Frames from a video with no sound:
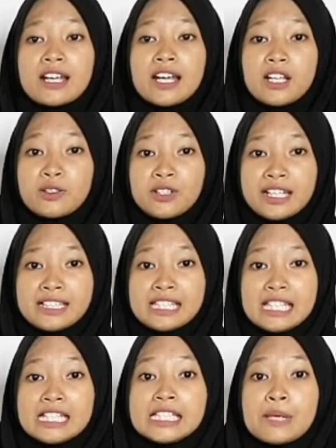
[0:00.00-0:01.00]

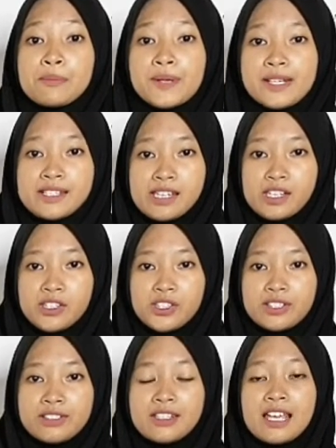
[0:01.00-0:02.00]
calculating
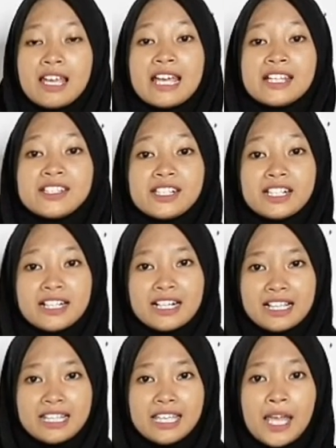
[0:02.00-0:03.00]
depreciation,
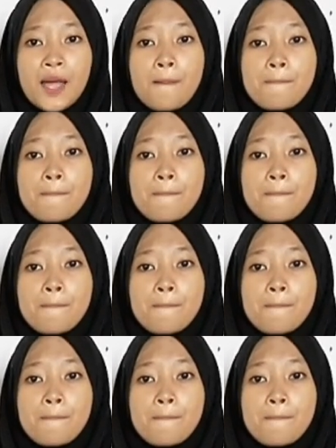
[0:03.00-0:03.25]
generally